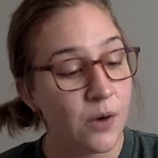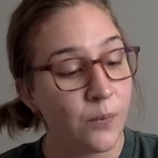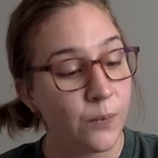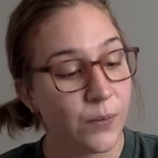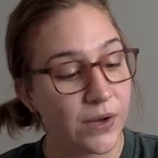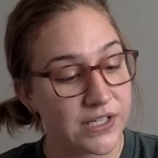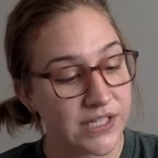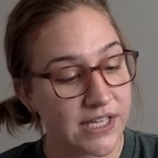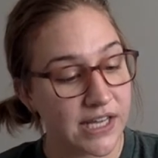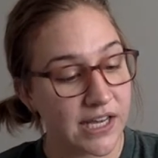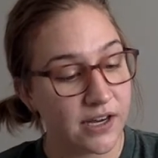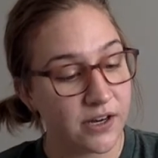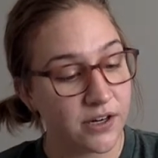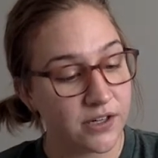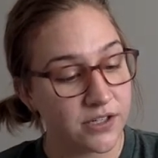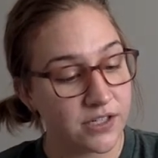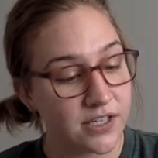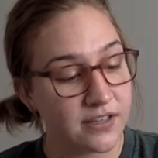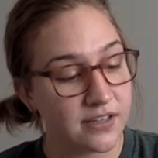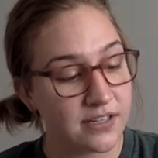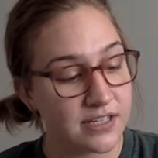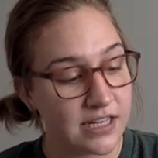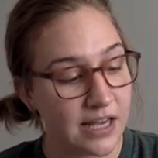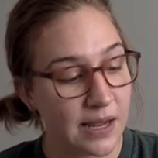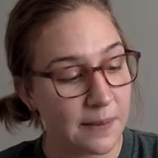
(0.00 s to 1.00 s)
"we take her
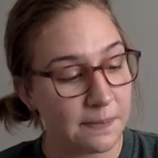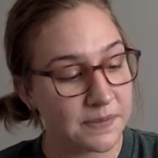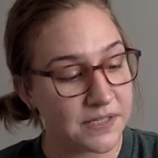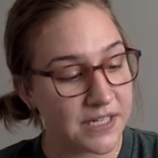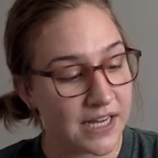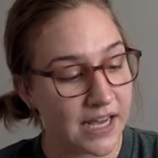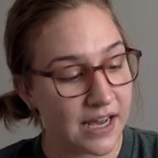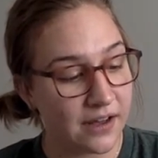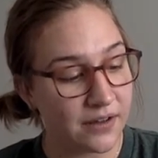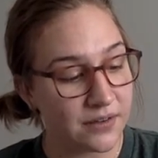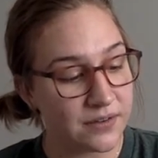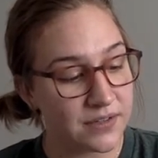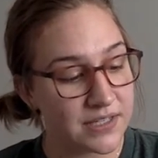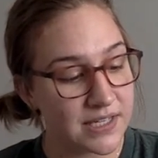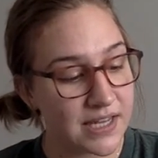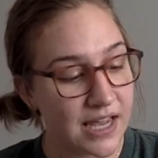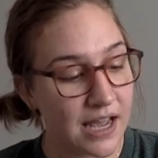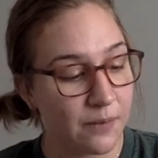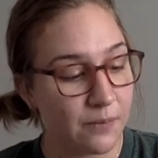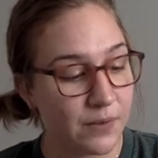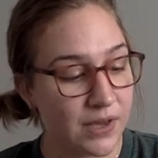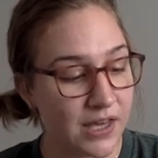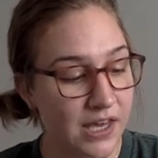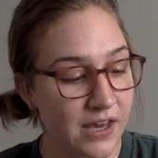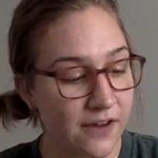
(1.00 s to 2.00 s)
to the deep downs,
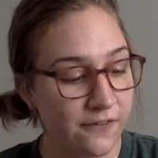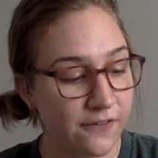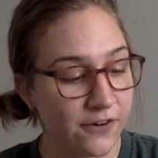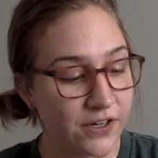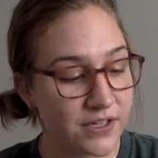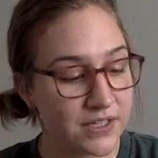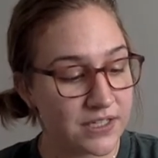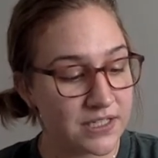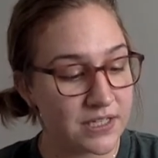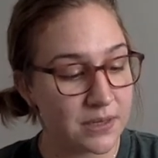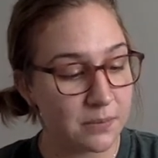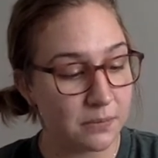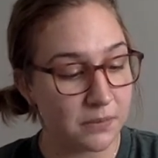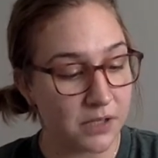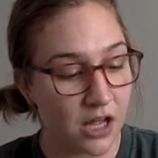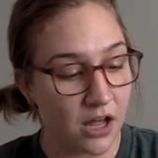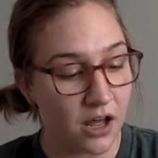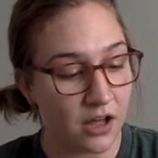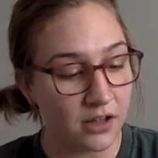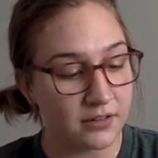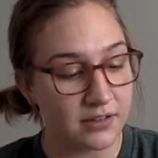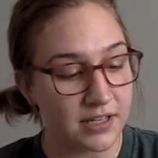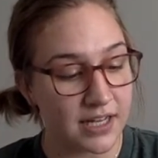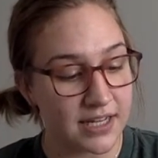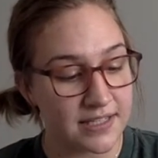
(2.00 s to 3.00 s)
and we give her some
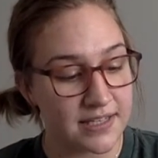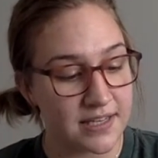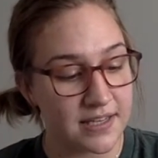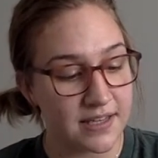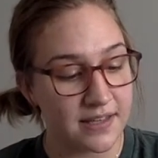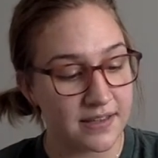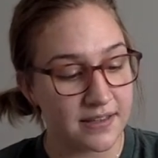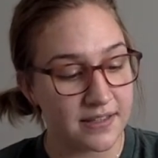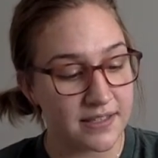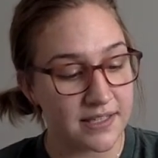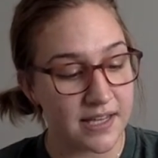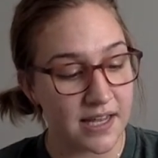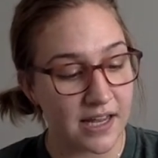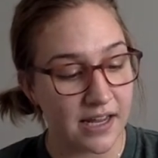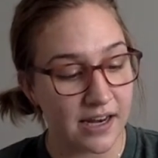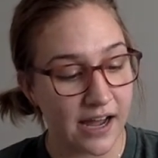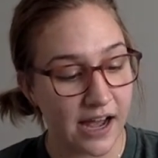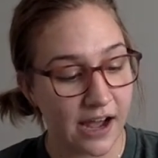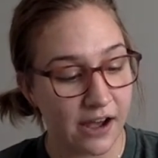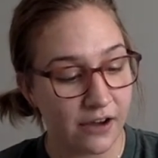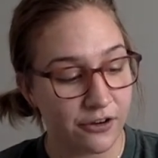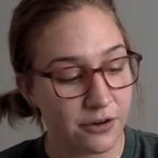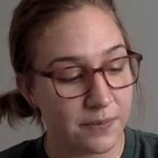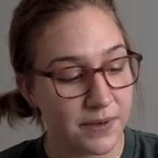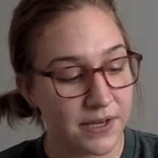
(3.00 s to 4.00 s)
long lessons in
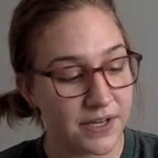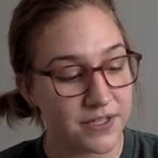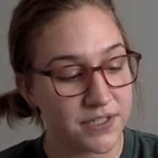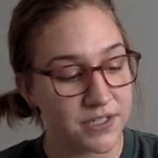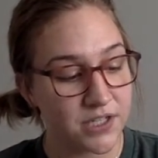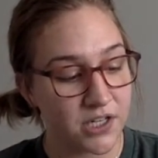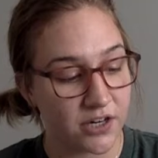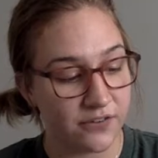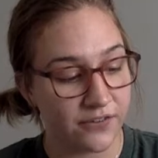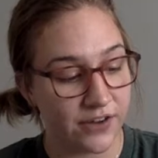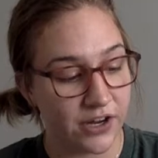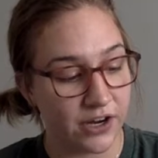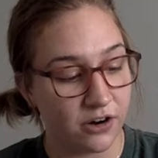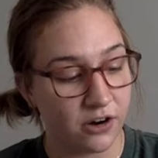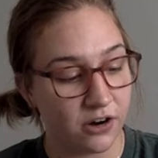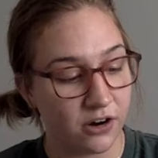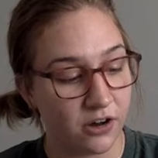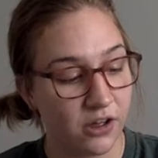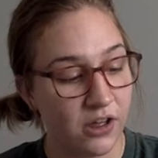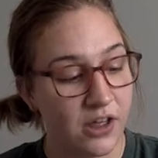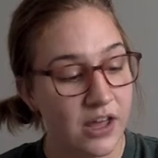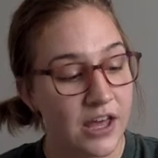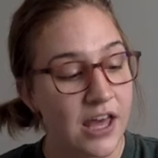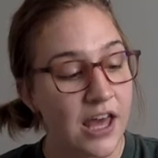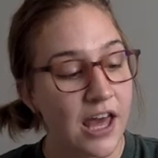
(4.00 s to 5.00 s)
how to be a serving
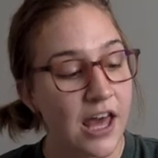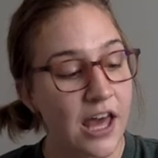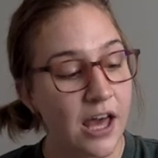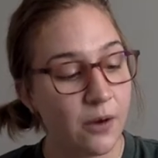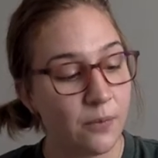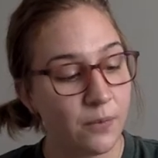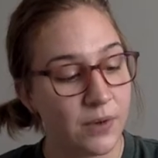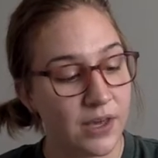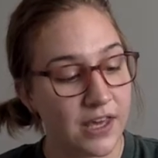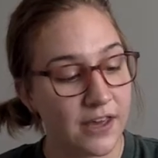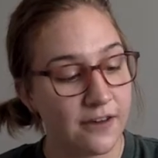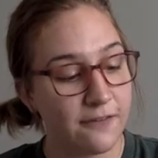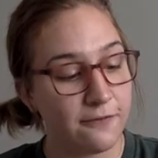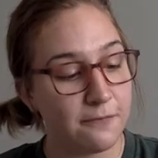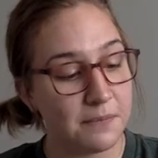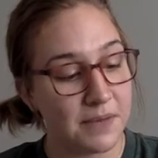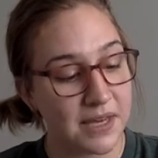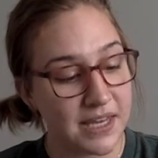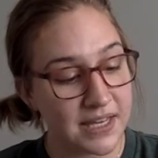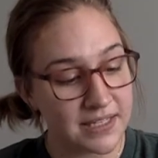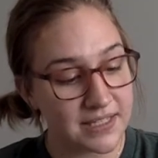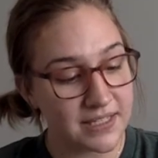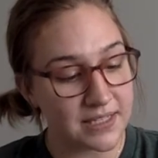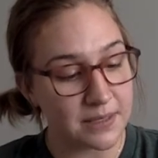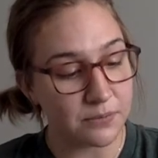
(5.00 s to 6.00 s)
girl, and we give
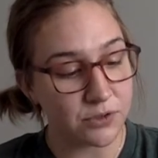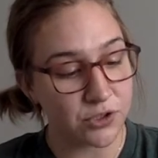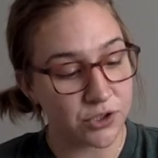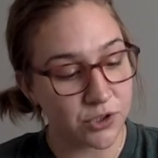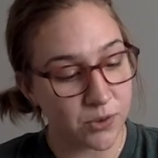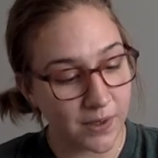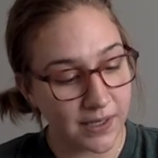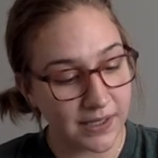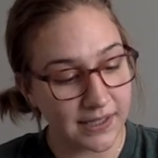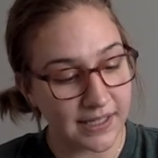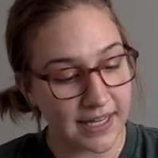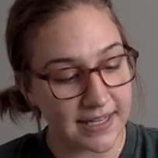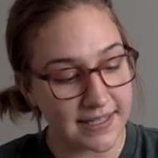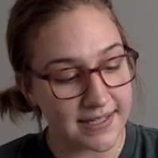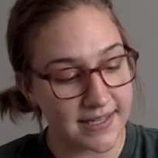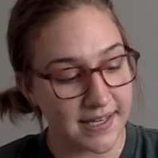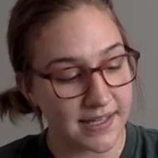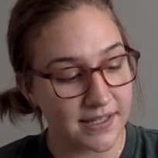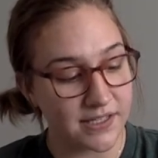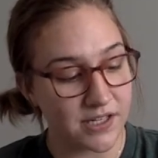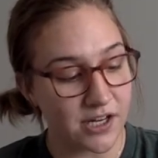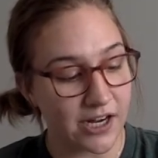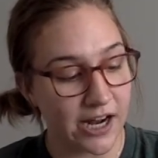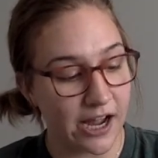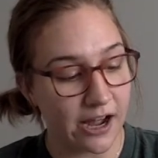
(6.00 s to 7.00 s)
me some short
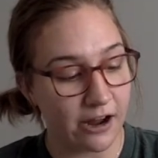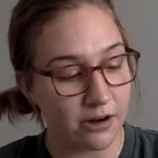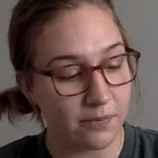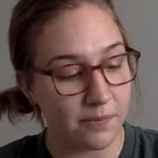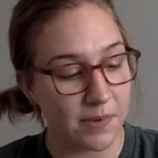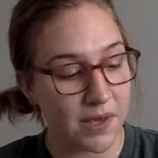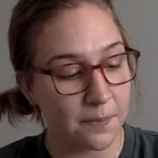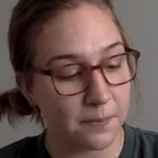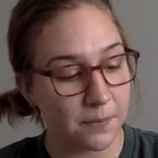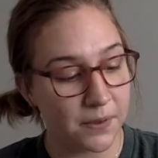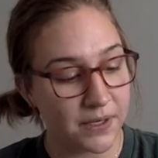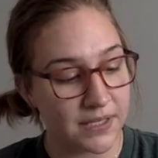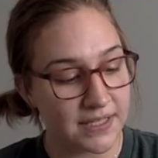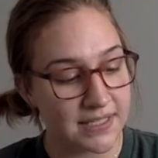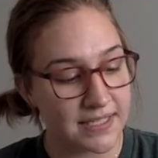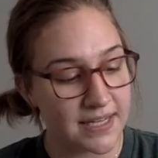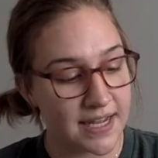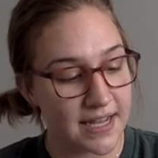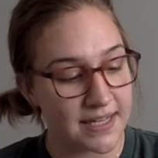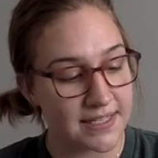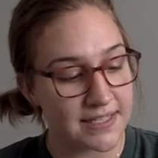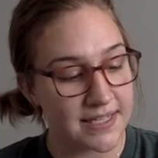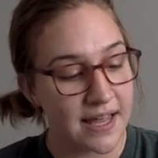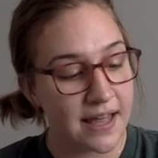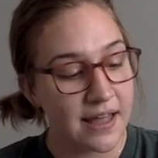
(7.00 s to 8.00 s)
lessons on how to be a
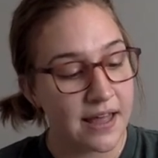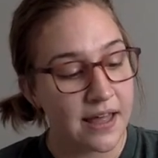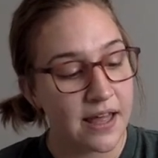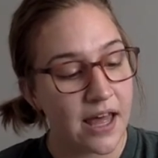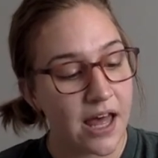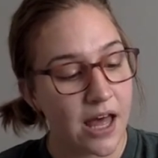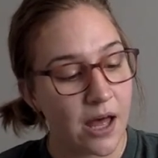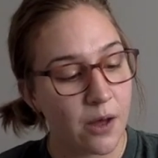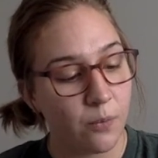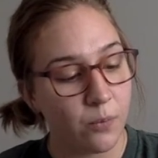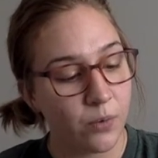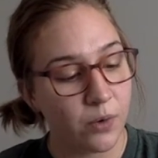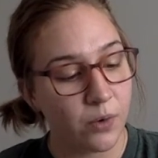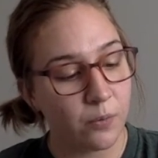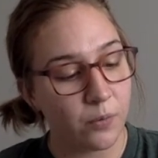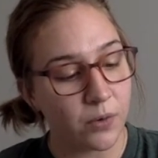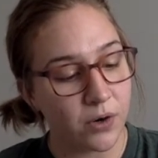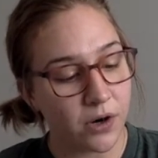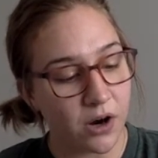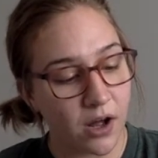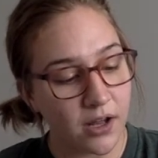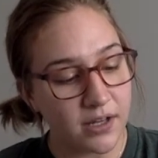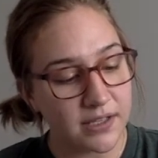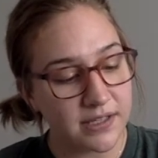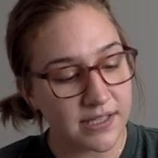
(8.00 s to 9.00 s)
princess, and when
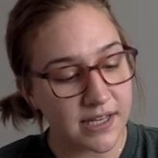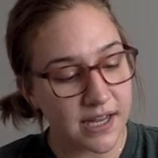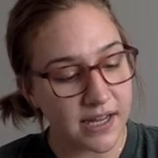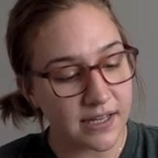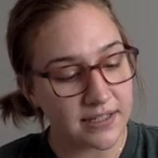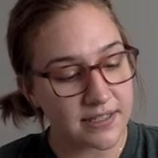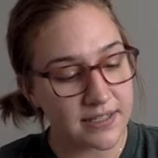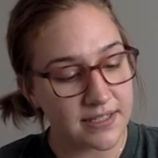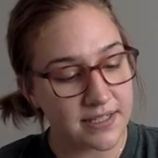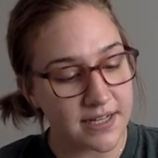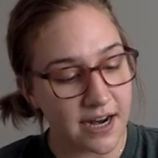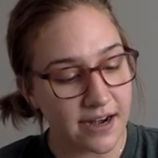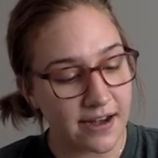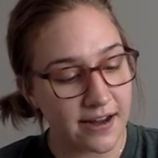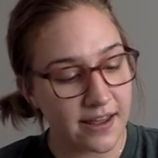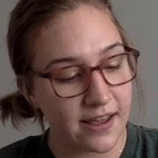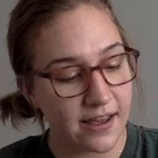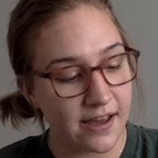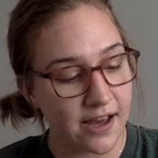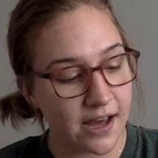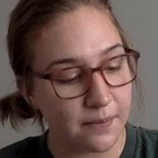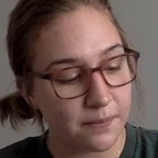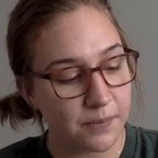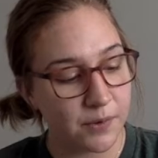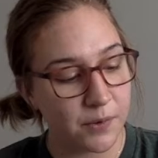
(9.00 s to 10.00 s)
we're all done studying
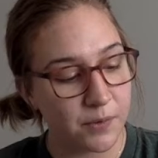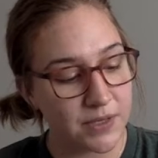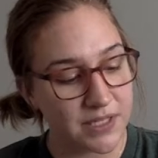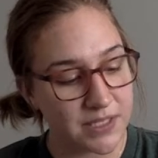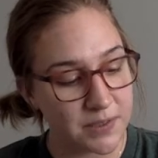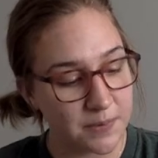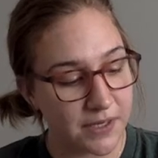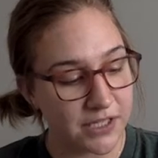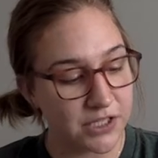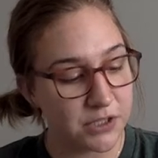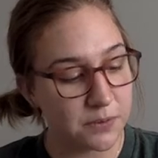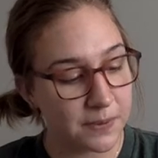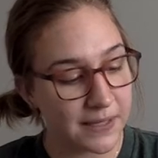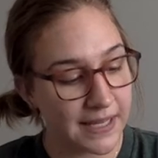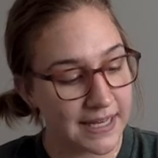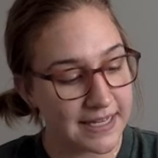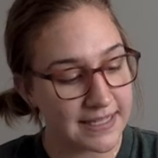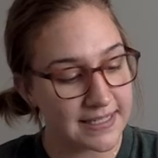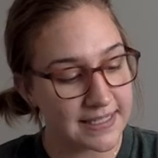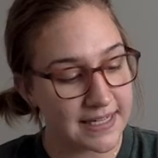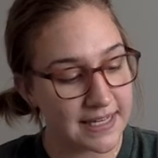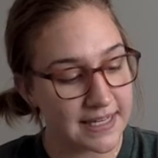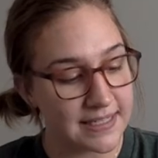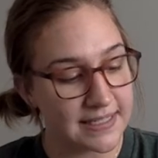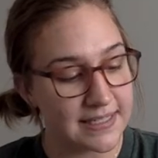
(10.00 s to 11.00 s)
up, we switch
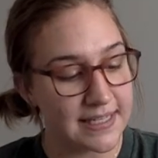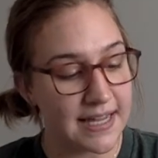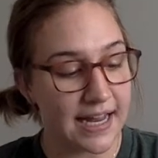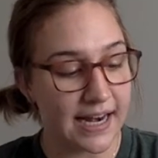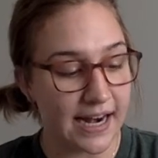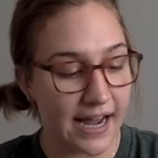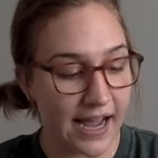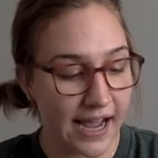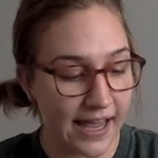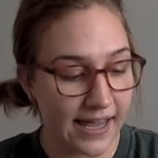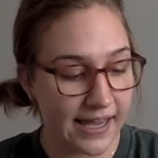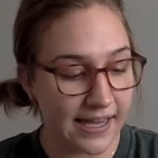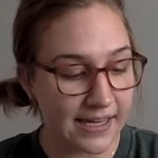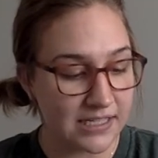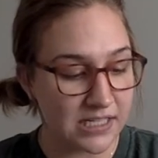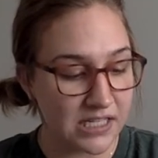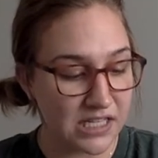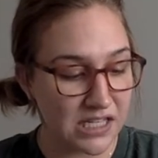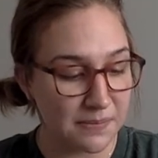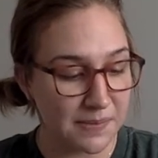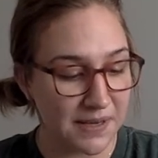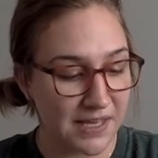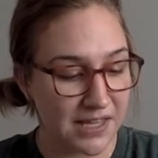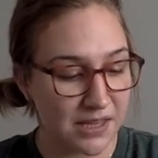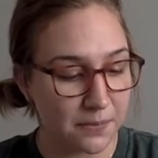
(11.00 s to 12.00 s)
places, and I get to
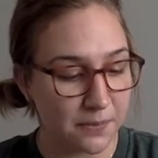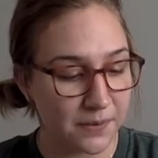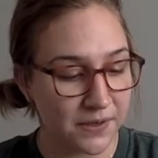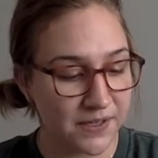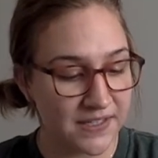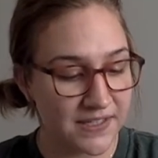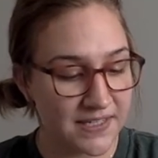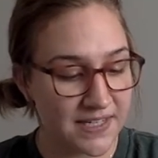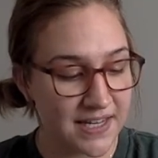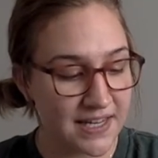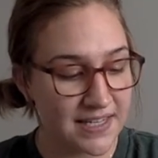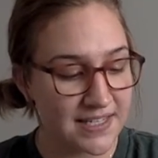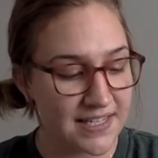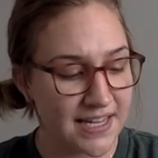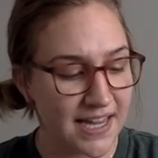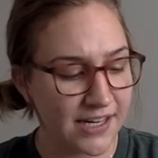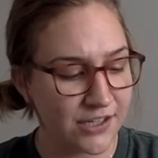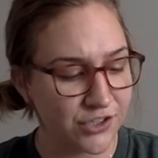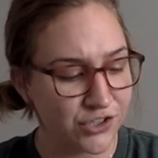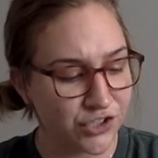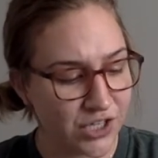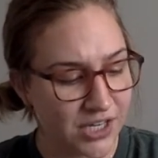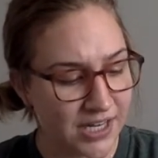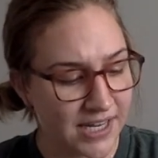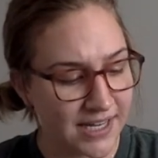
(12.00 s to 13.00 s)
be the princess,
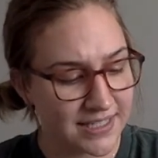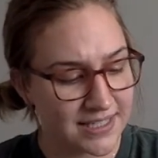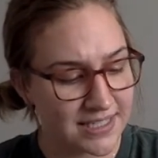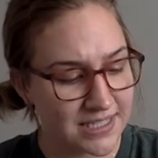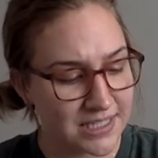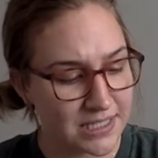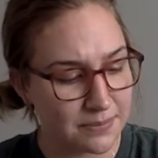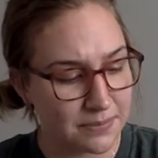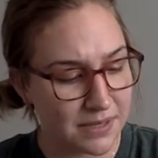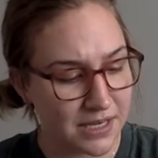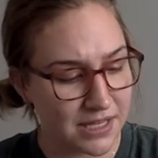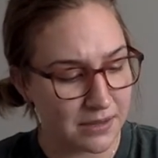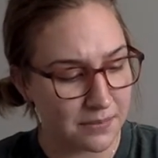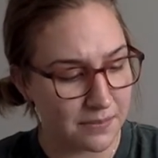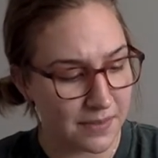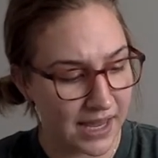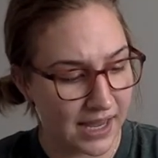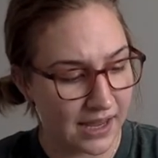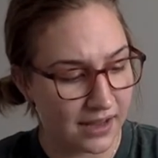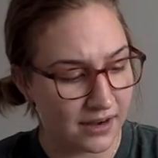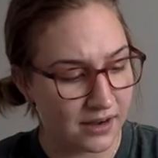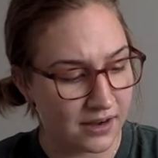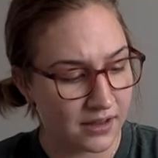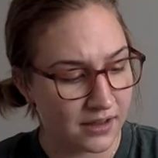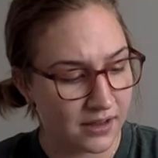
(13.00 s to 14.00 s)
and she gets to be the
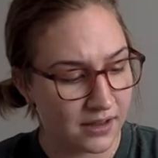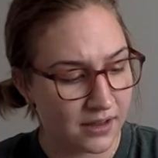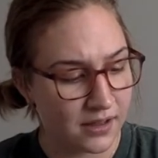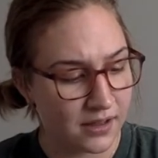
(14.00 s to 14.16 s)
maid."